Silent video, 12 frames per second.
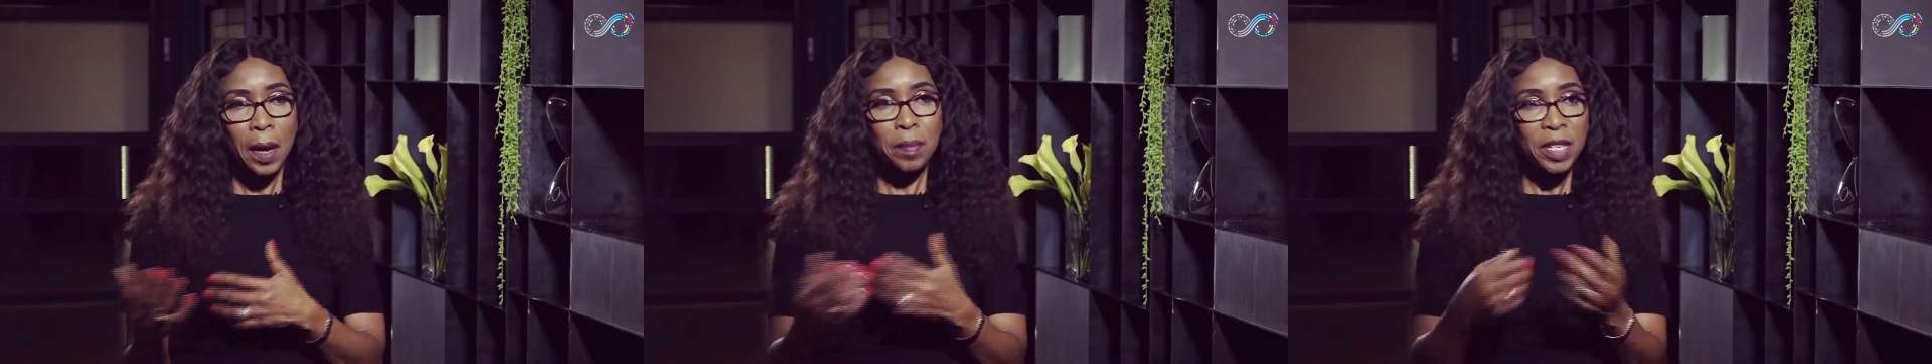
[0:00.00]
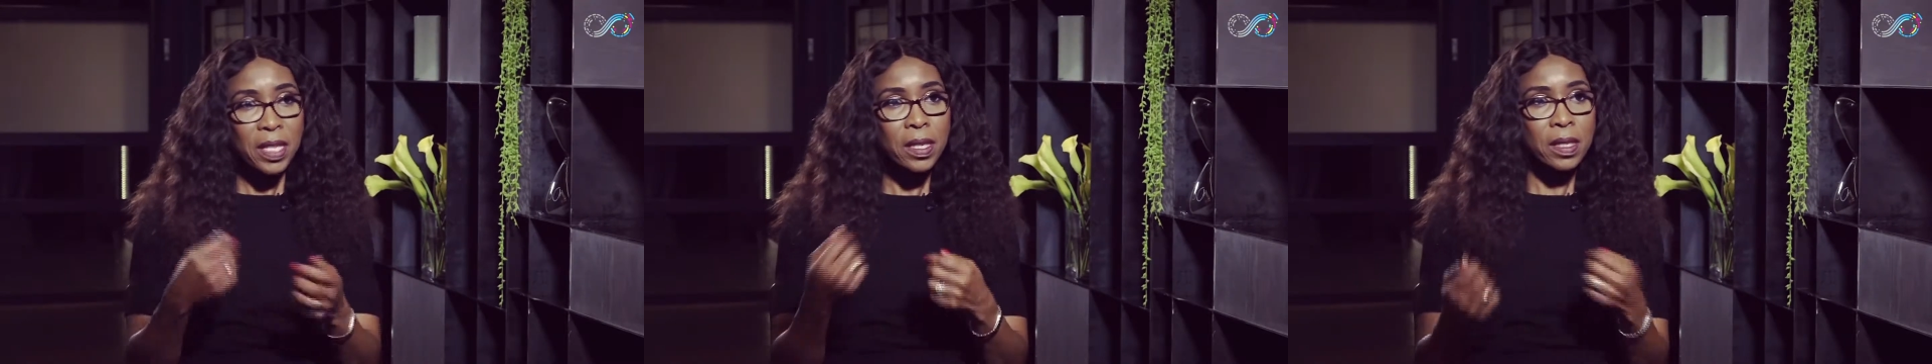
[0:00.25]

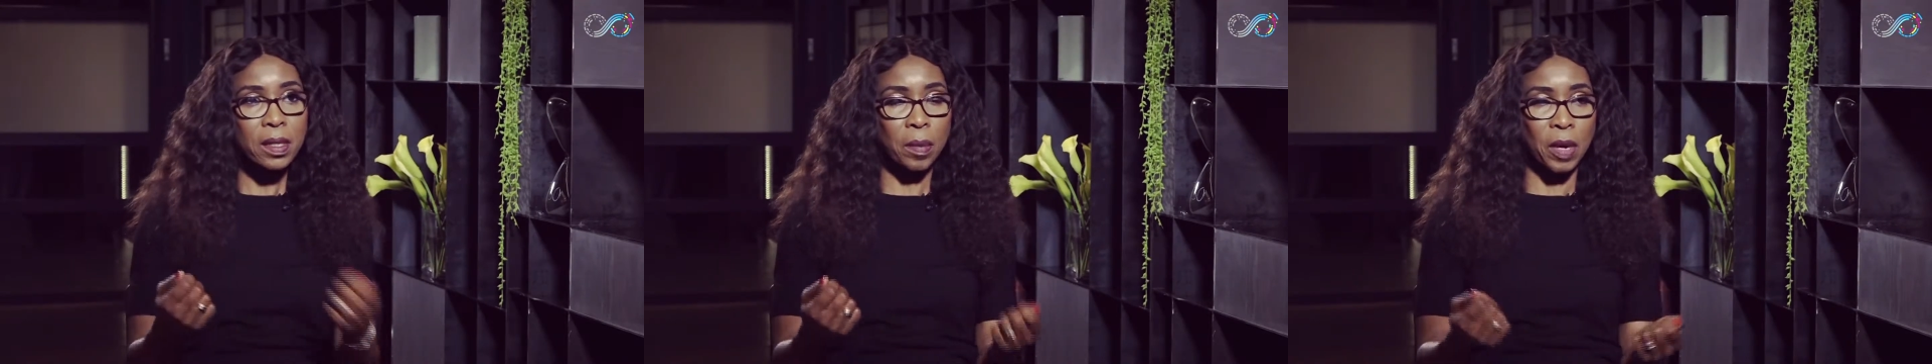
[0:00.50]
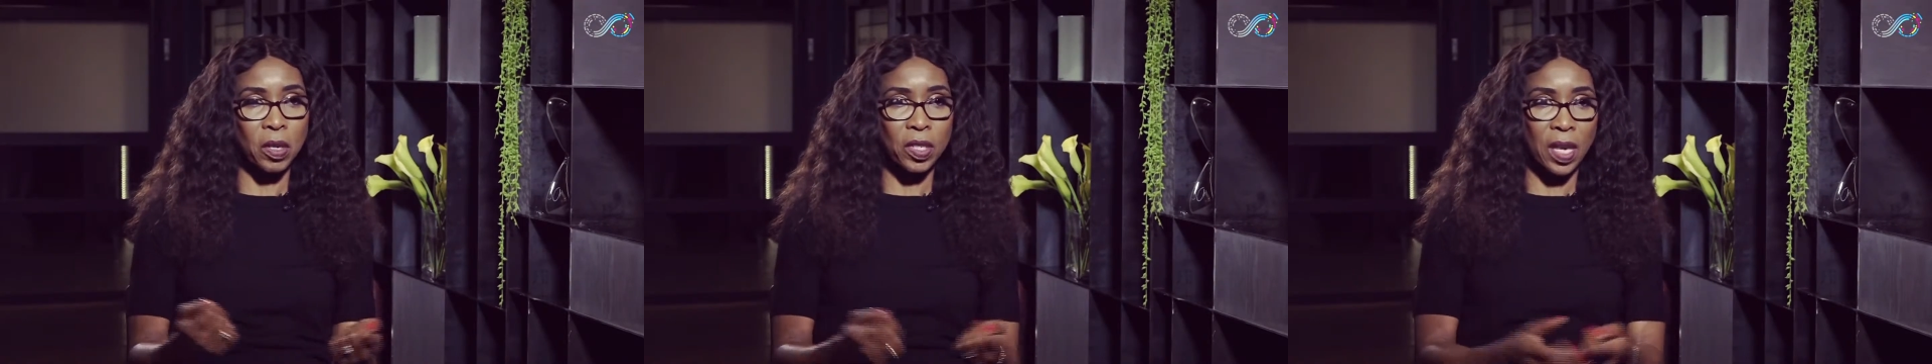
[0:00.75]
it is
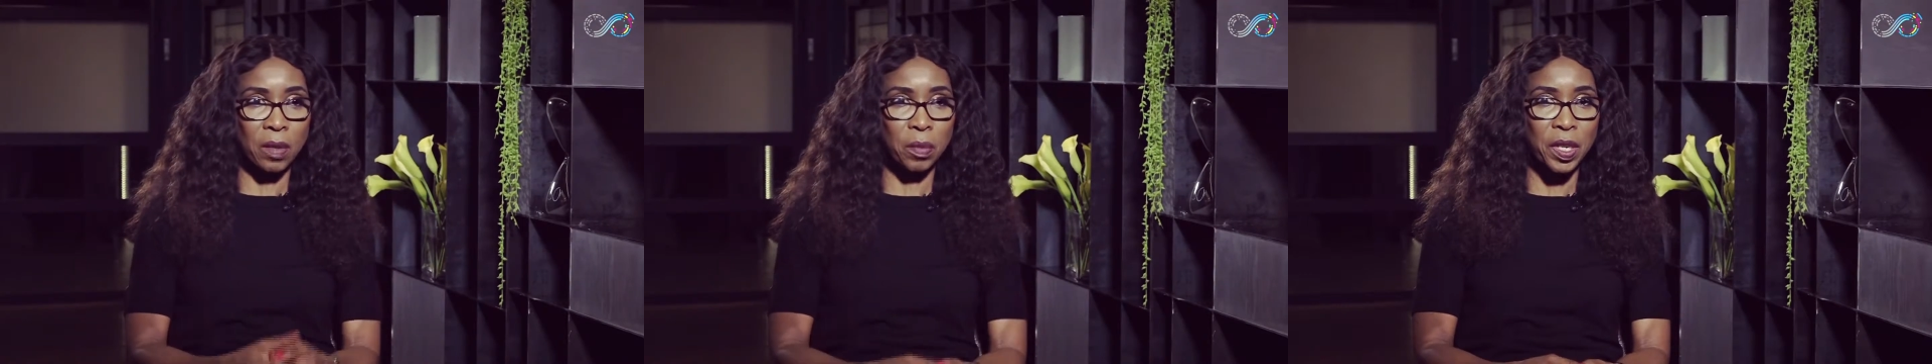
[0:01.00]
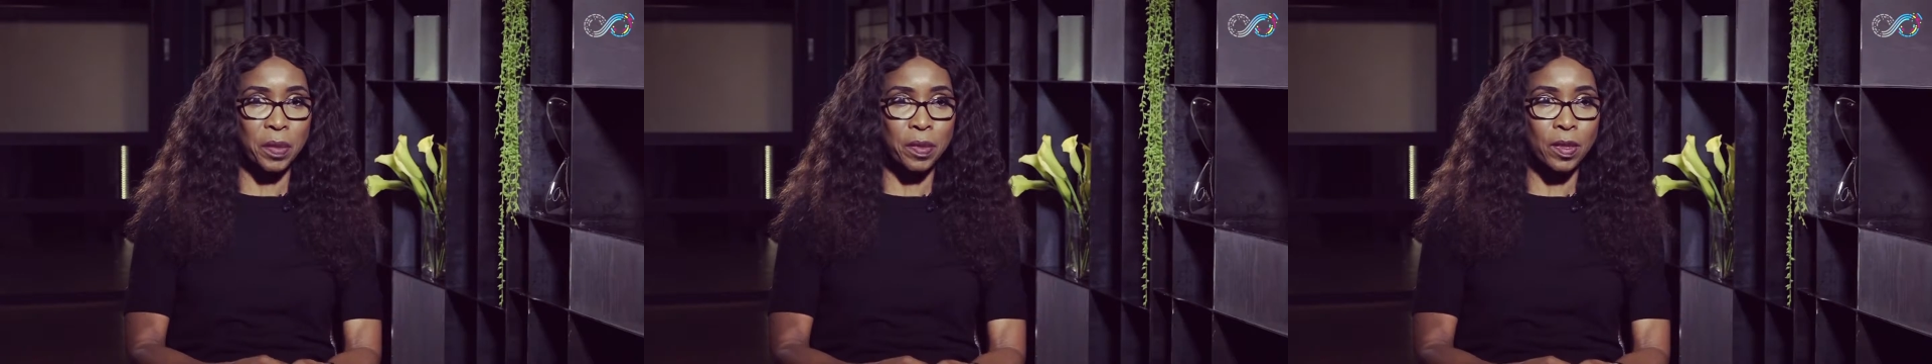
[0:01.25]
about young
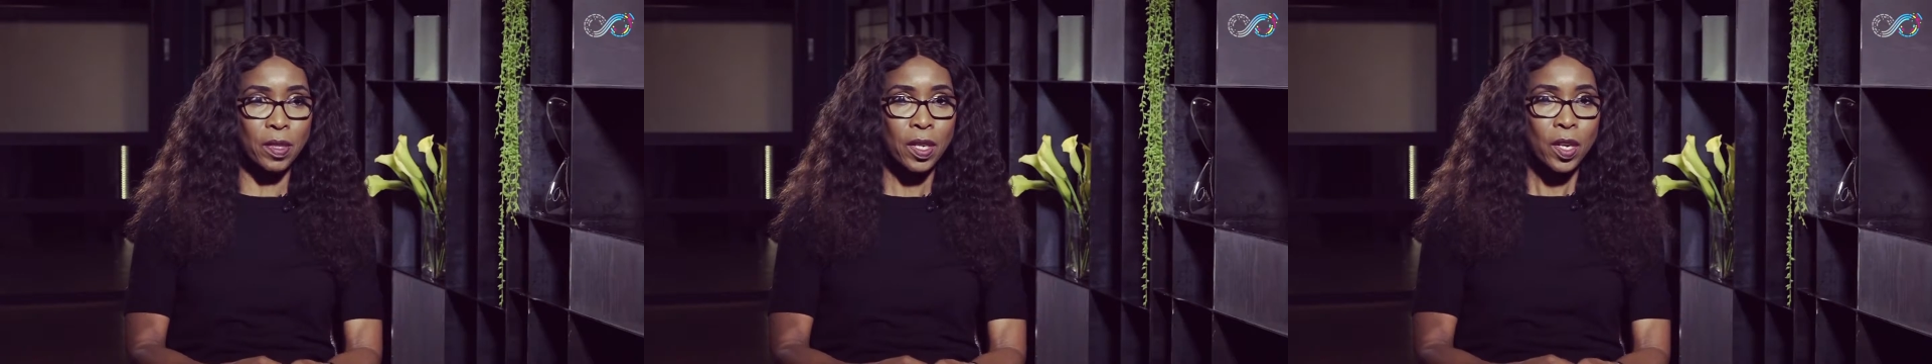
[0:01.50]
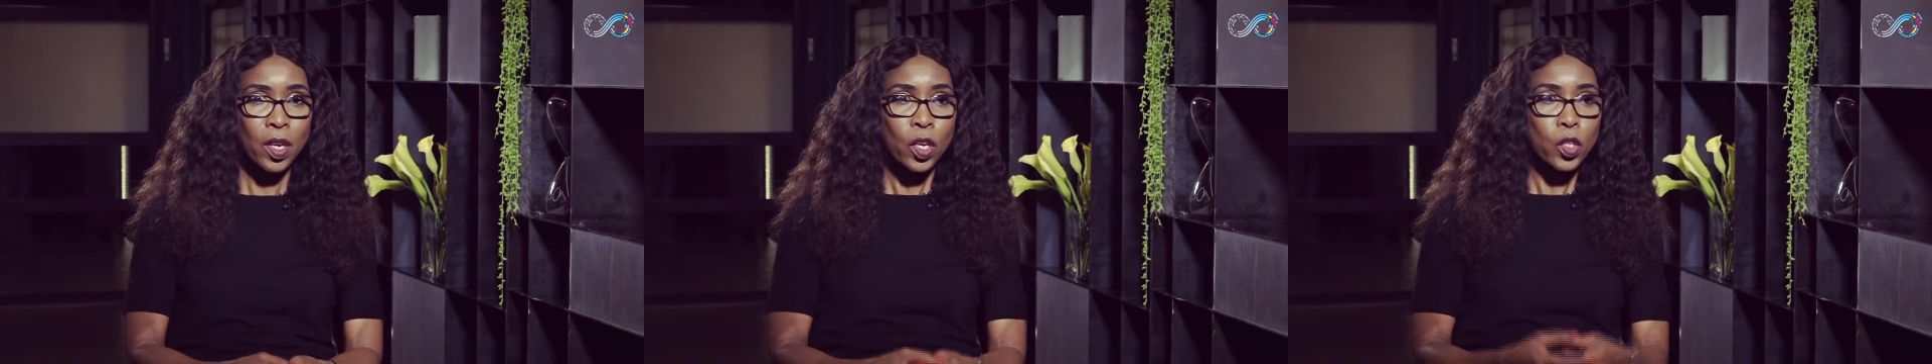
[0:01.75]
people.
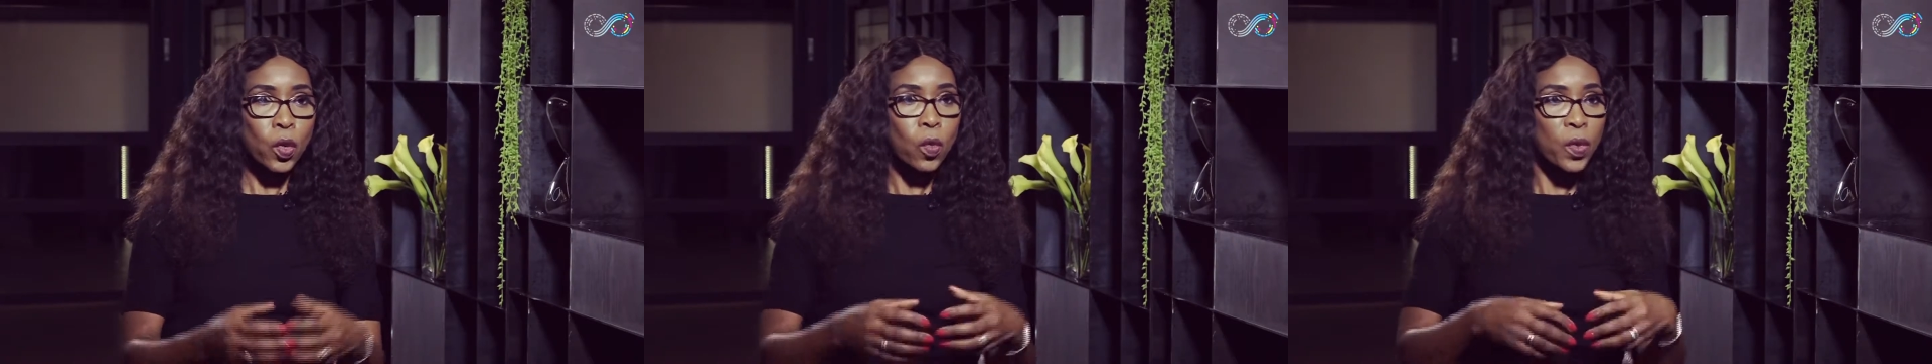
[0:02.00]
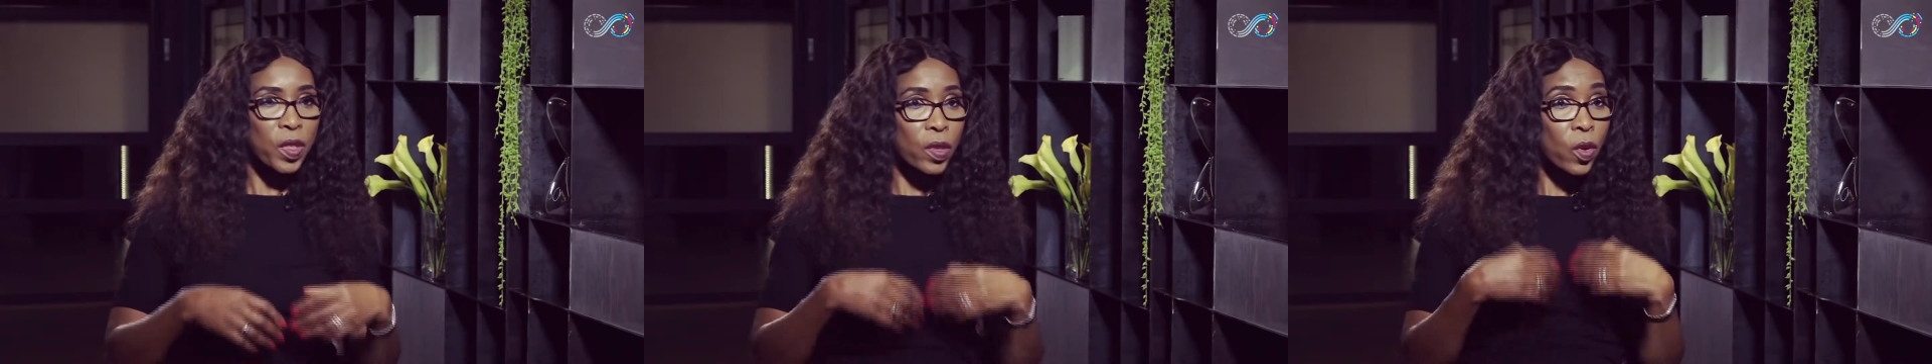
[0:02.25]
So
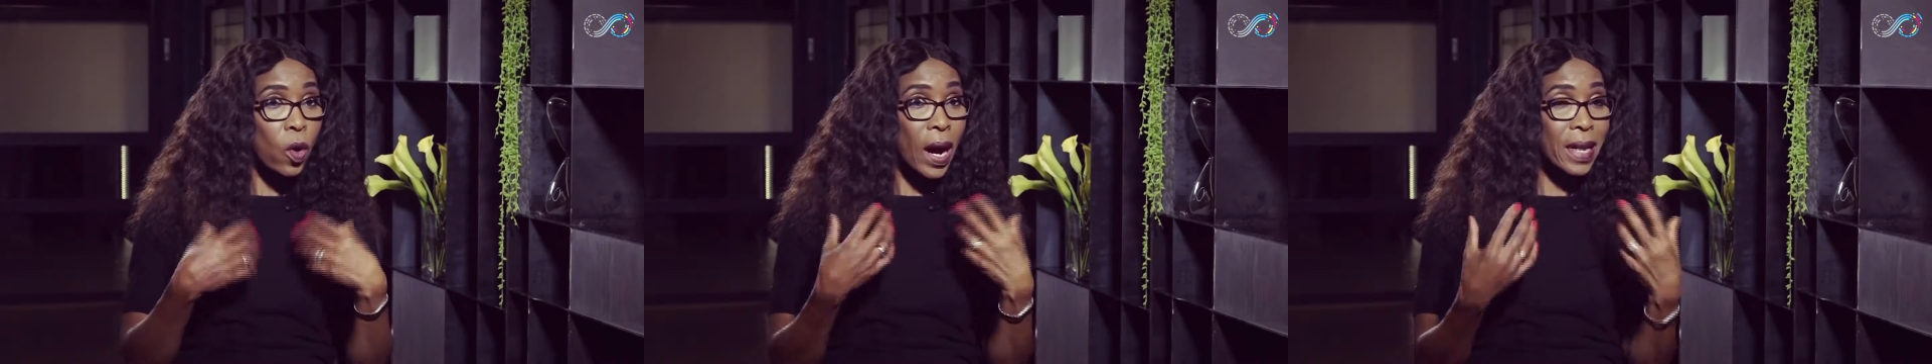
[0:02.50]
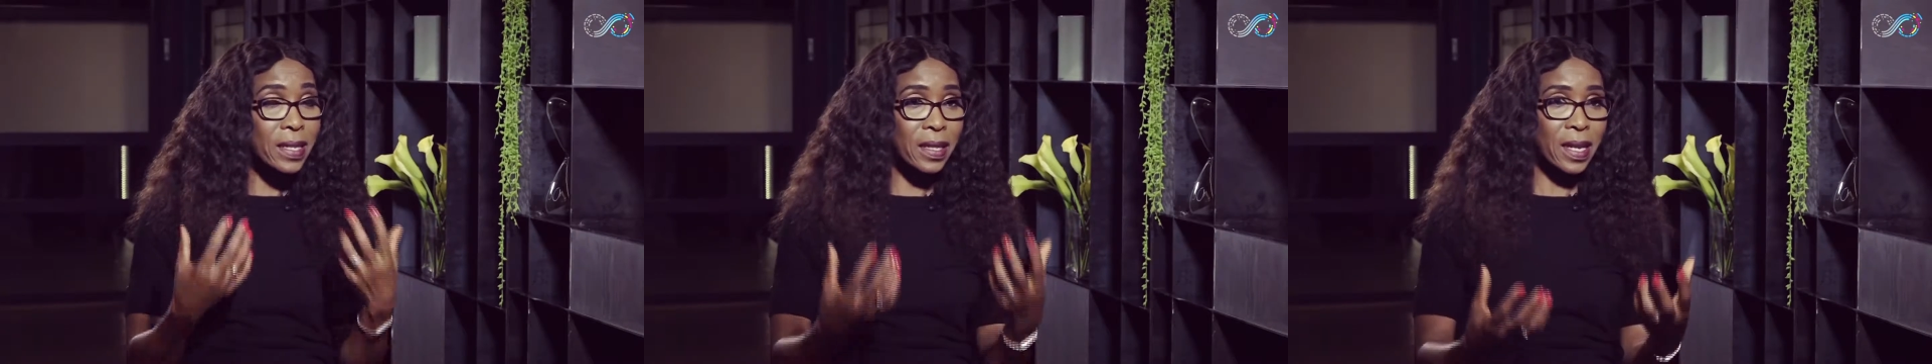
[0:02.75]
with your
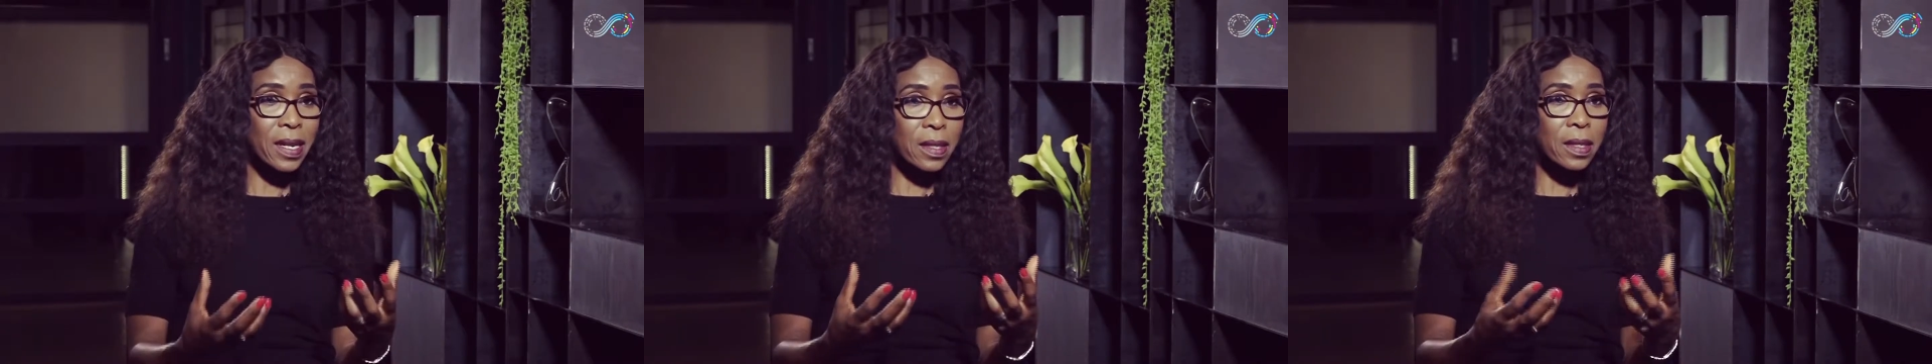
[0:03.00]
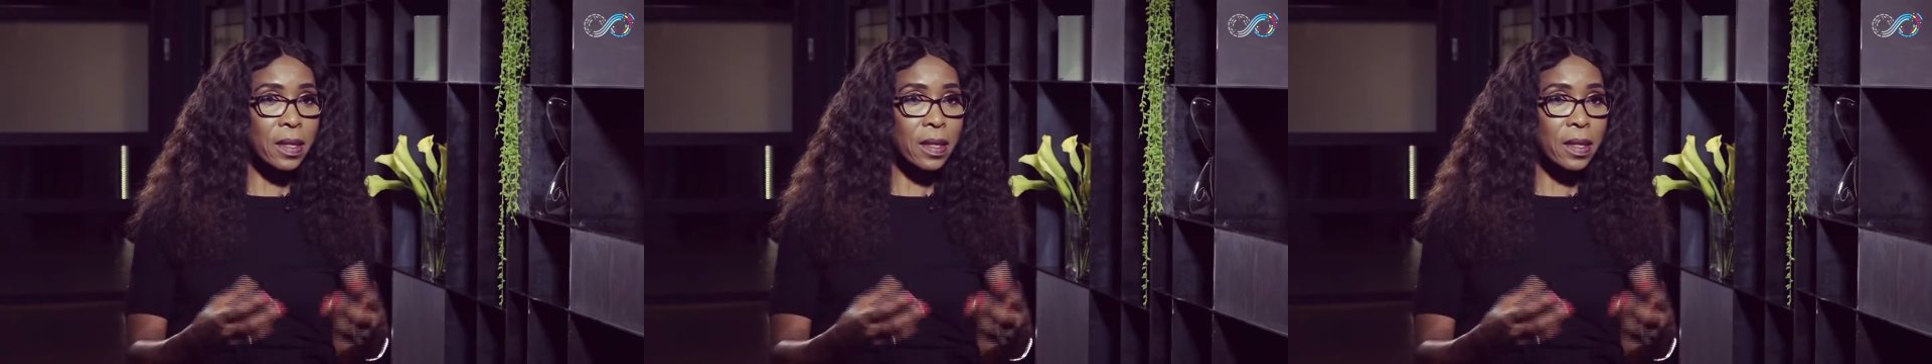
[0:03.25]
ideas,